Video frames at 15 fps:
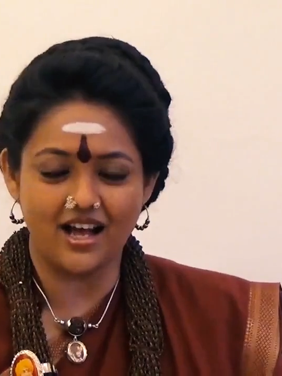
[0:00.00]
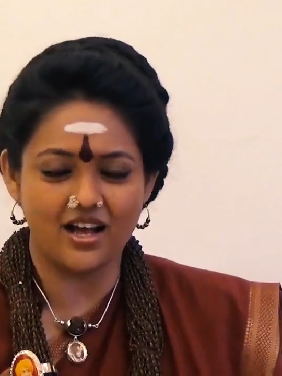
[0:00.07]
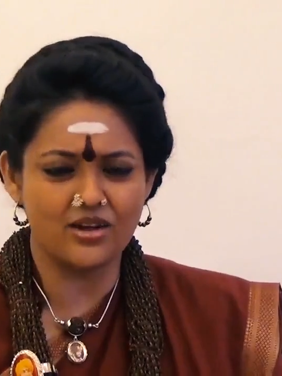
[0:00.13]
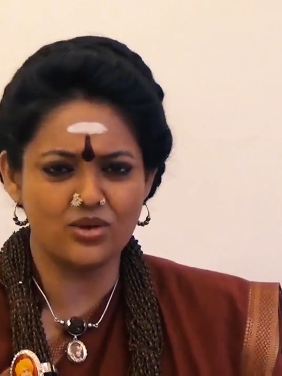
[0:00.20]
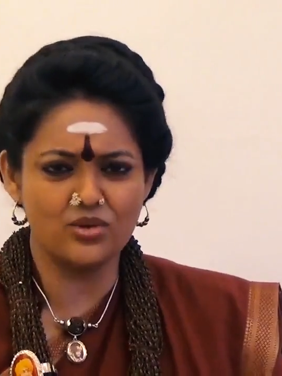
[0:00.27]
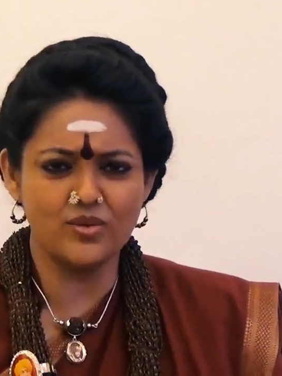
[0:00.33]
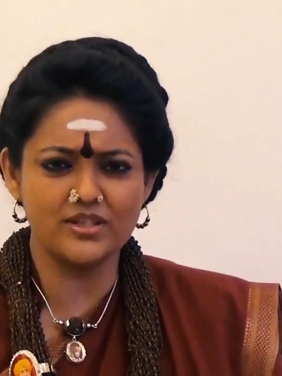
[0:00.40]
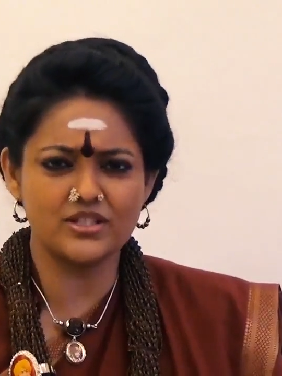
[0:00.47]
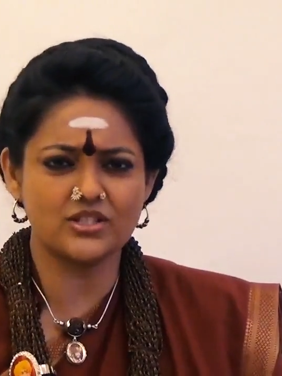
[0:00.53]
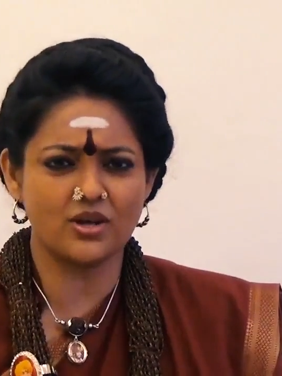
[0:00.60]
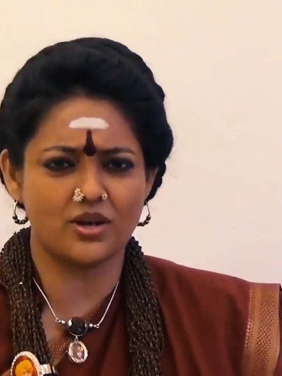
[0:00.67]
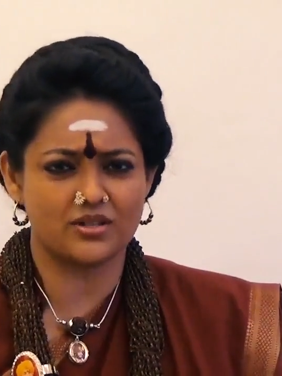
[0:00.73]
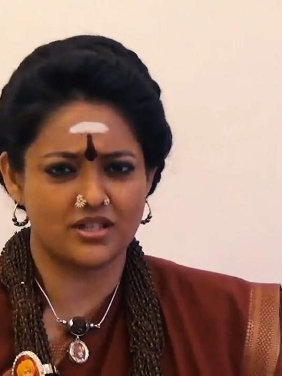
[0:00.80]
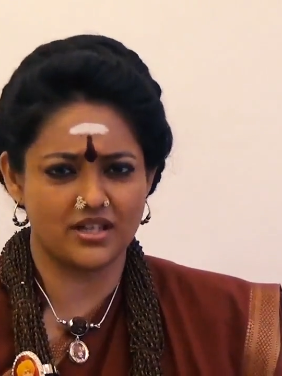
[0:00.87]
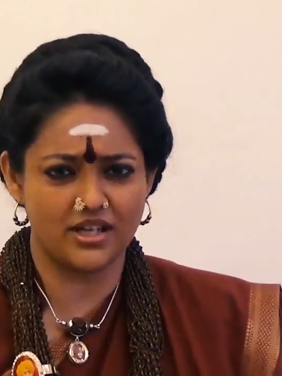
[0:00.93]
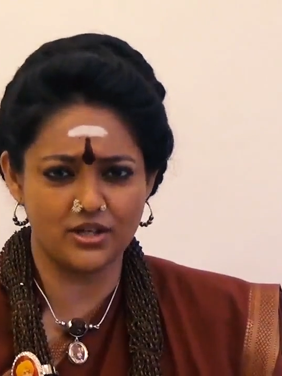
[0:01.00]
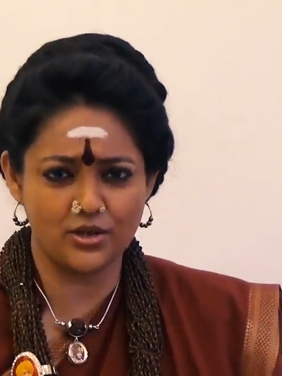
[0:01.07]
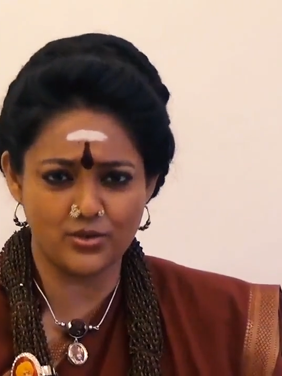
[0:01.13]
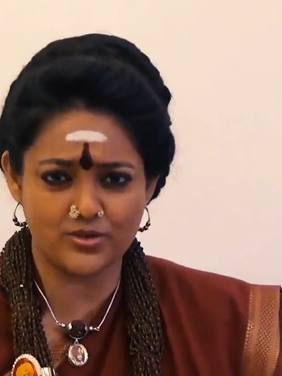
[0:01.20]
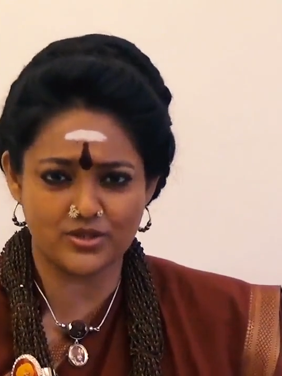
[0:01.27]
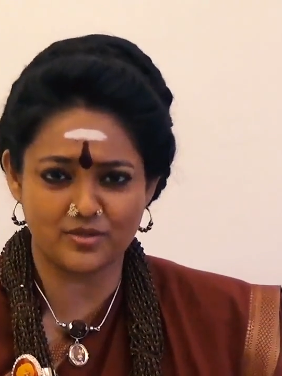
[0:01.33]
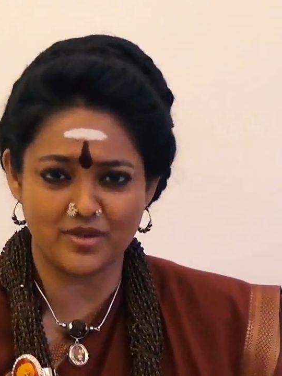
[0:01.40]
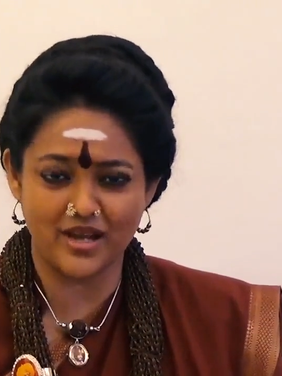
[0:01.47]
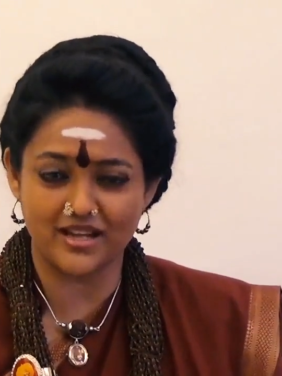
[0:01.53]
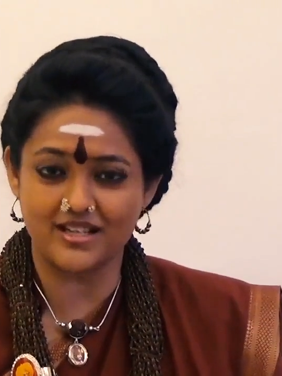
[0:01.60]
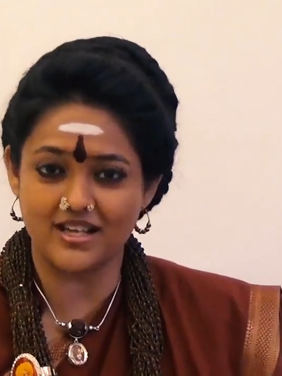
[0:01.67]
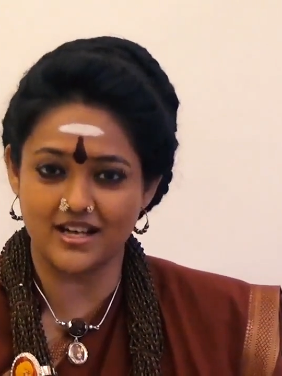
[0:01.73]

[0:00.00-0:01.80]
I always thought Hinduism had